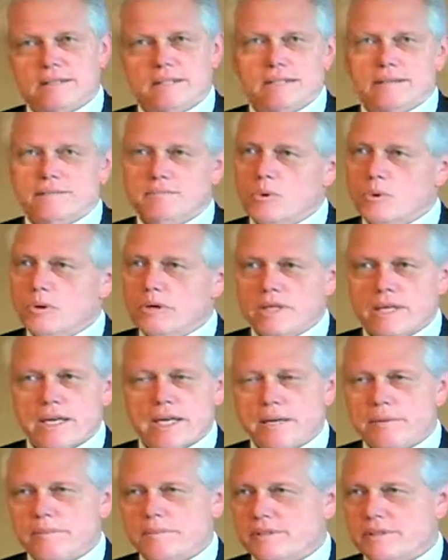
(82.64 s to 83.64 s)
more
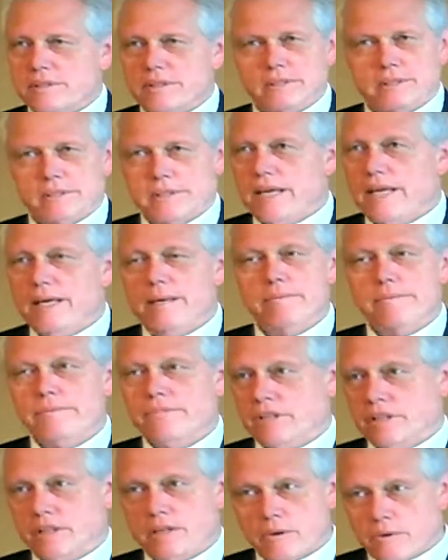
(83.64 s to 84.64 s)
times than Abe
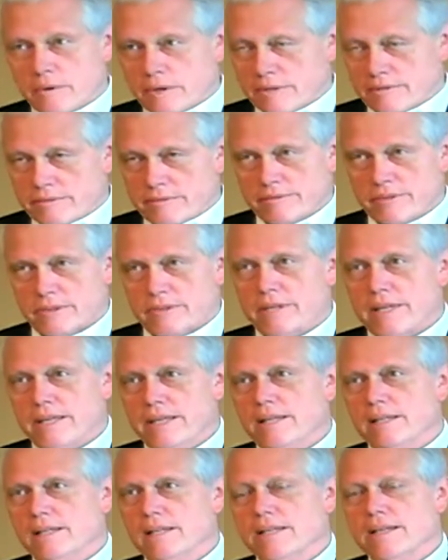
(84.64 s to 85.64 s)
Vigoda, for crying
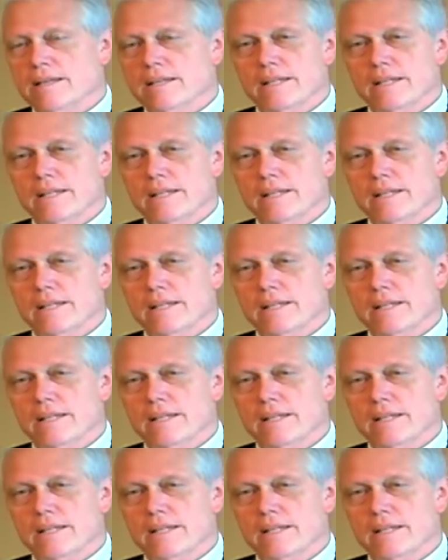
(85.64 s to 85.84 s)
out loud.